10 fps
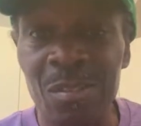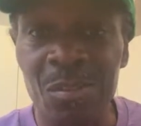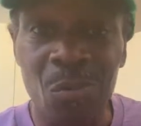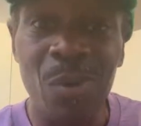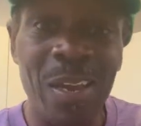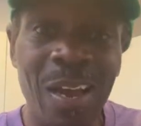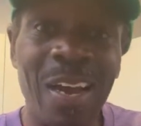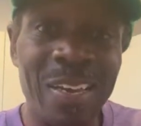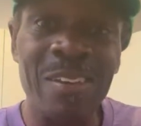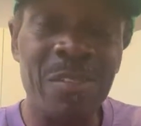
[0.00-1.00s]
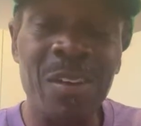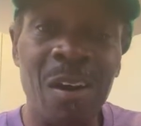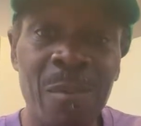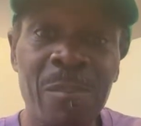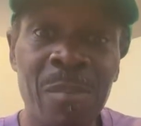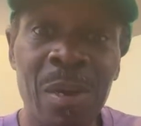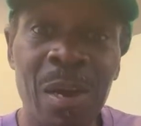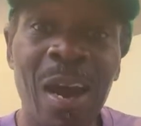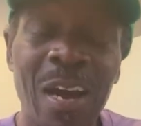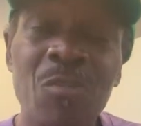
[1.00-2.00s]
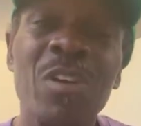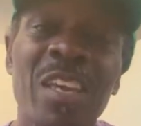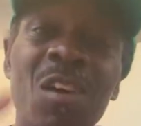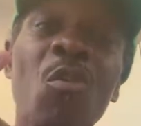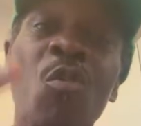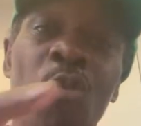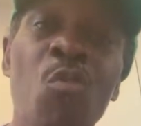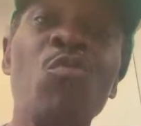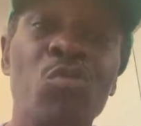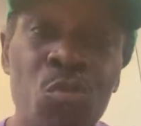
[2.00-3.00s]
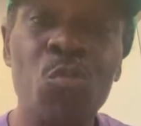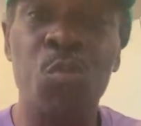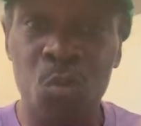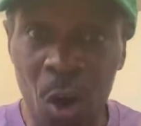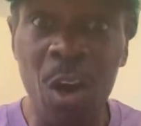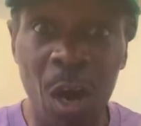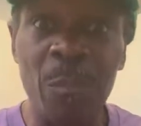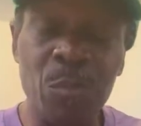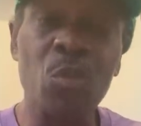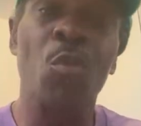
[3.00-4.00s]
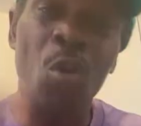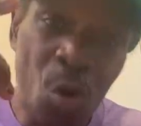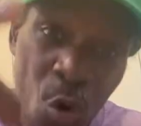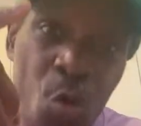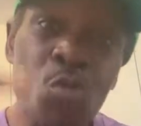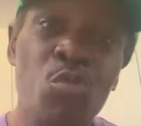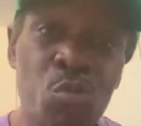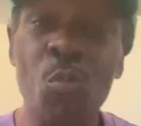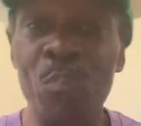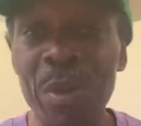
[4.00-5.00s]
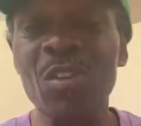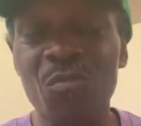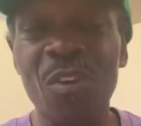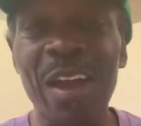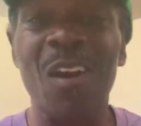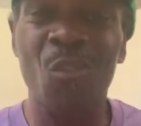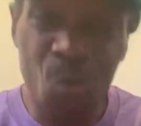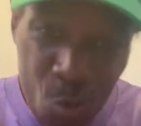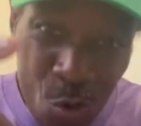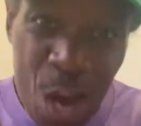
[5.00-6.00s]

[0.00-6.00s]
the way I give it up. I don't care who you look up to, who you been around, who